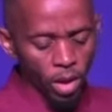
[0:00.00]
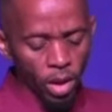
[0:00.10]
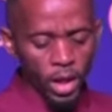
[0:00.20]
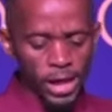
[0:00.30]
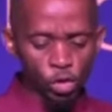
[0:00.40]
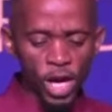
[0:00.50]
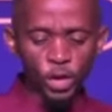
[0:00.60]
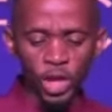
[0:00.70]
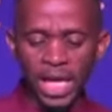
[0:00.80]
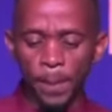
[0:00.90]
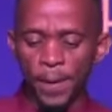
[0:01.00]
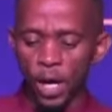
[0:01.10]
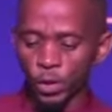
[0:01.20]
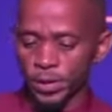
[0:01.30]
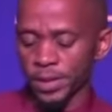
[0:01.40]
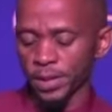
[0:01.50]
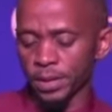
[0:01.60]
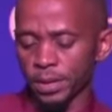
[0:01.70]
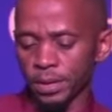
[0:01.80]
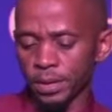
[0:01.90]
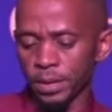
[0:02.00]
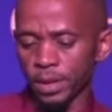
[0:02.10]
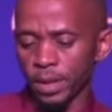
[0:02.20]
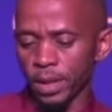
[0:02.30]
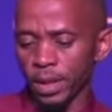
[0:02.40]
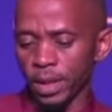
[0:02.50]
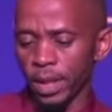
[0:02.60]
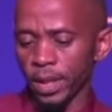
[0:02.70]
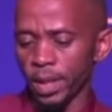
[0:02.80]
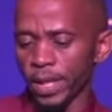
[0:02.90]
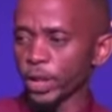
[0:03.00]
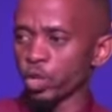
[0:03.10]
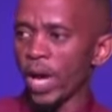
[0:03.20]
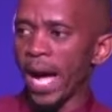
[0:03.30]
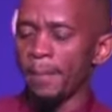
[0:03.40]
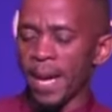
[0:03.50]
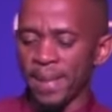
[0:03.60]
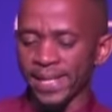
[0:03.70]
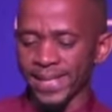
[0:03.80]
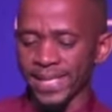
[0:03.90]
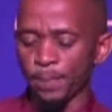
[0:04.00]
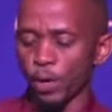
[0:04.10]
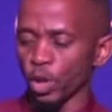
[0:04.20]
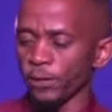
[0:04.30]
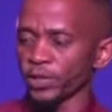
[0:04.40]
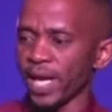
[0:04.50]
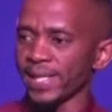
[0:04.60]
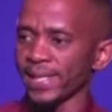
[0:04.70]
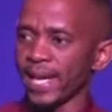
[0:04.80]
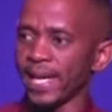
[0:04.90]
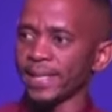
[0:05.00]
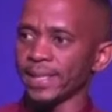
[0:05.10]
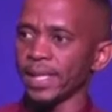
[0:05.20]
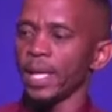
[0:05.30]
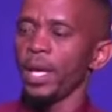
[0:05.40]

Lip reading: as we are talking about that we are members in the body of Christ and